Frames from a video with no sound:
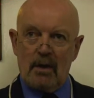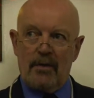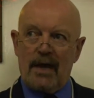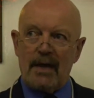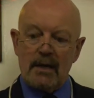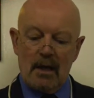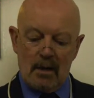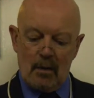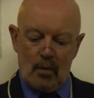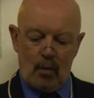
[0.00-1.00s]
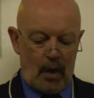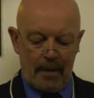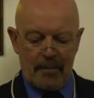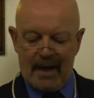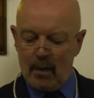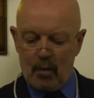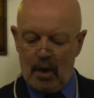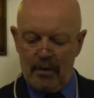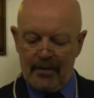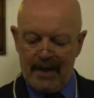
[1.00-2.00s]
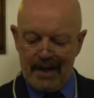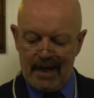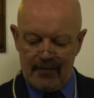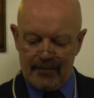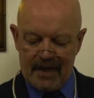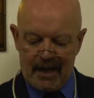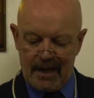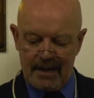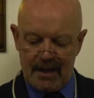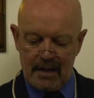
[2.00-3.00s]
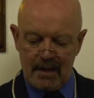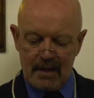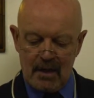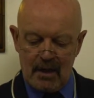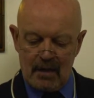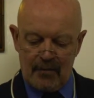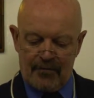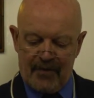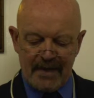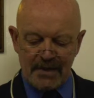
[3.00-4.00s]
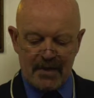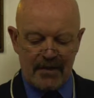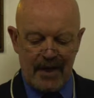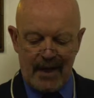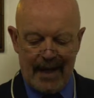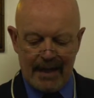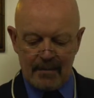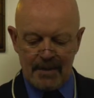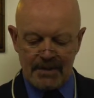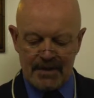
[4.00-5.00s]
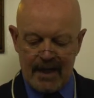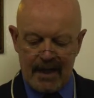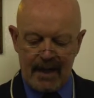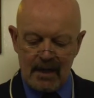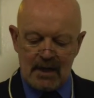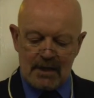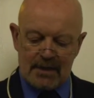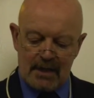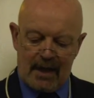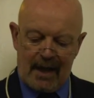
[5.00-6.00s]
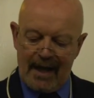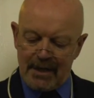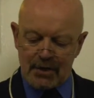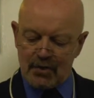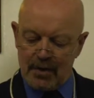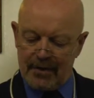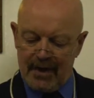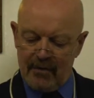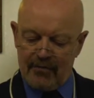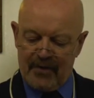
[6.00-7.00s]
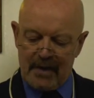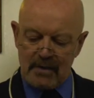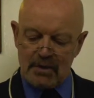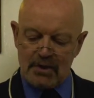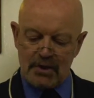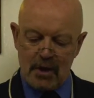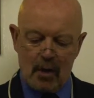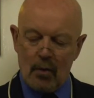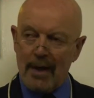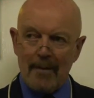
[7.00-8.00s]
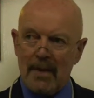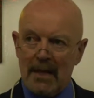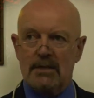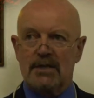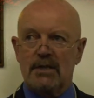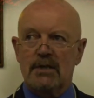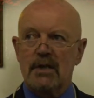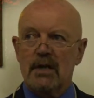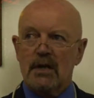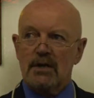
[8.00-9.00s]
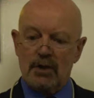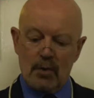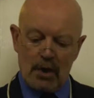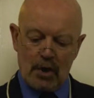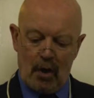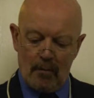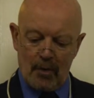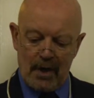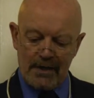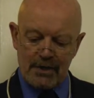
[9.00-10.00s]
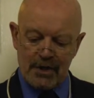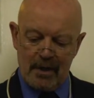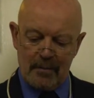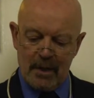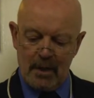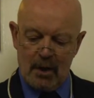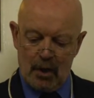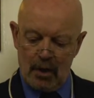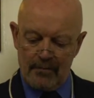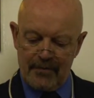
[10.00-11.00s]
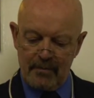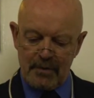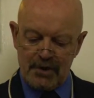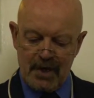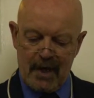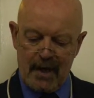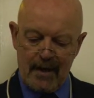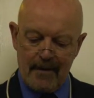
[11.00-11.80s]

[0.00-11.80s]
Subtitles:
Then, one by one they left hiding and faced their enemies there, till the hatred they felt slowly melted to a comradeship all of them share.